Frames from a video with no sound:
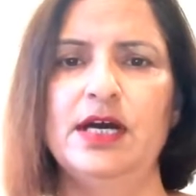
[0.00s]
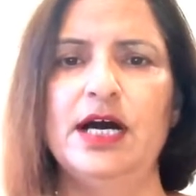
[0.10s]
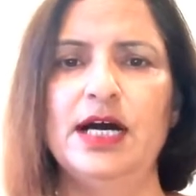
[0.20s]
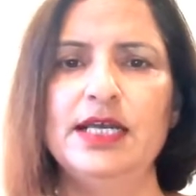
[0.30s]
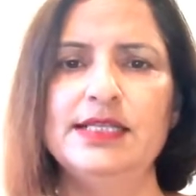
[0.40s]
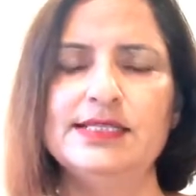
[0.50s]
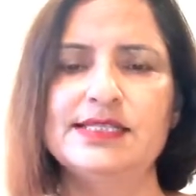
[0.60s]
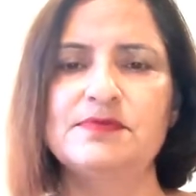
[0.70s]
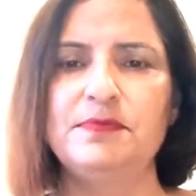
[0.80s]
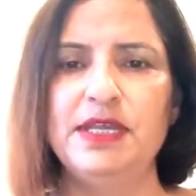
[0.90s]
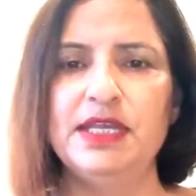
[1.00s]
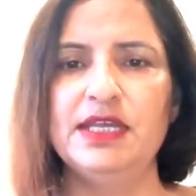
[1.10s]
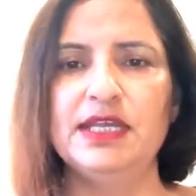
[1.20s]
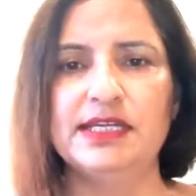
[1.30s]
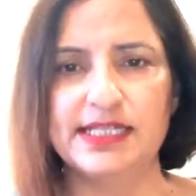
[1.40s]
IELTS
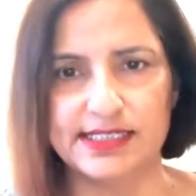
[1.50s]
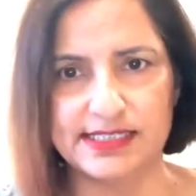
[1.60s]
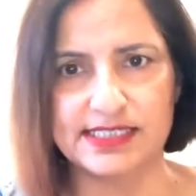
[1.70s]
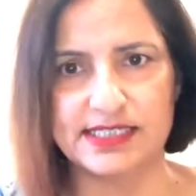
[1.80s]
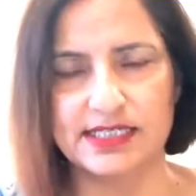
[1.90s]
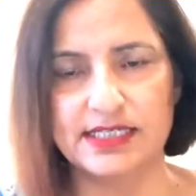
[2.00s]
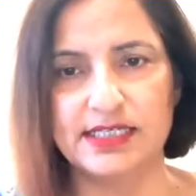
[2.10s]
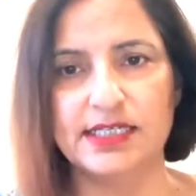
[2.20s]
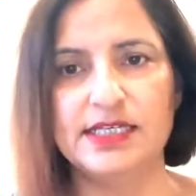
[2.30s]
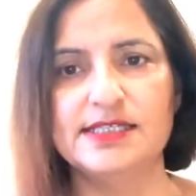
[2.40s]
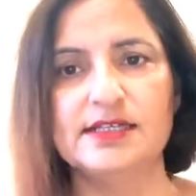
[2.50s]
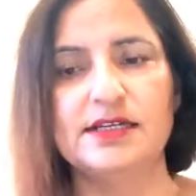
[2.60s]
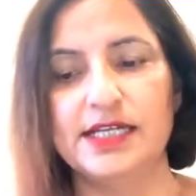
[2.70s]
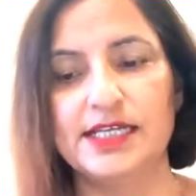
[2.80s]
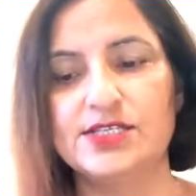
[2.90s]
speaking test is a
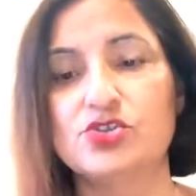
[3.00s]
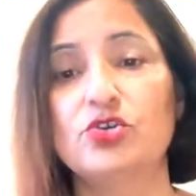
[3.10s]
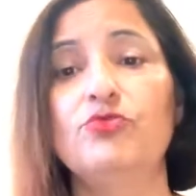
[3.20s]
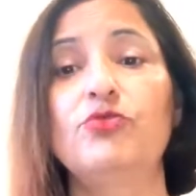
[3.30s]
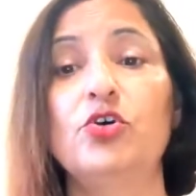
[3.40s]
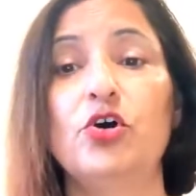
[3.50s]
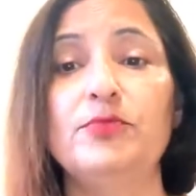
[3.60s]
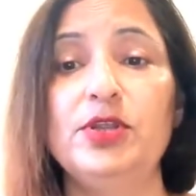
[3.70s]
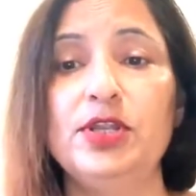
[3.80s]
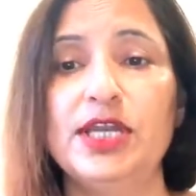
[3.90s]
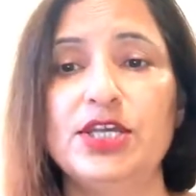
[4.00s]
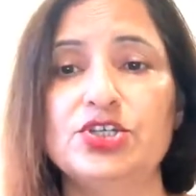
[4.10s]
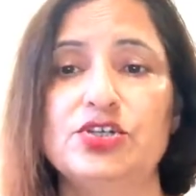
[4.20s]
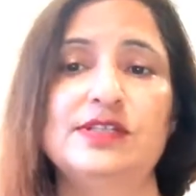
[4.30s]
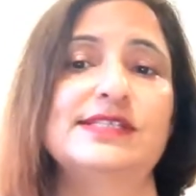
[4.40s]
test of
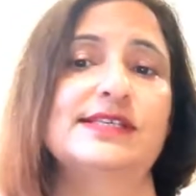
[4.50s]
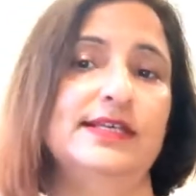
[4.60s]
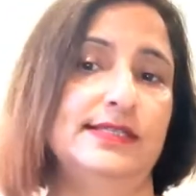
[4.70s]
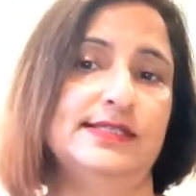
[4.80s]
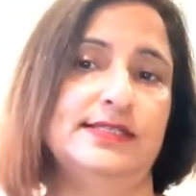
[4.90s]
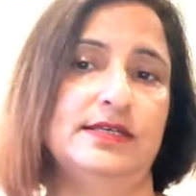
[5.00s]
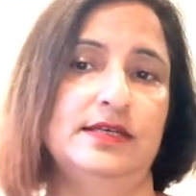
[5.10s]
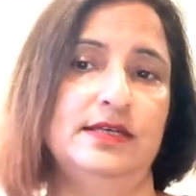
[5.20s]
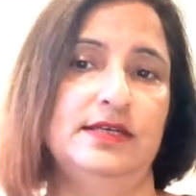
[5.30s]
communicational skills,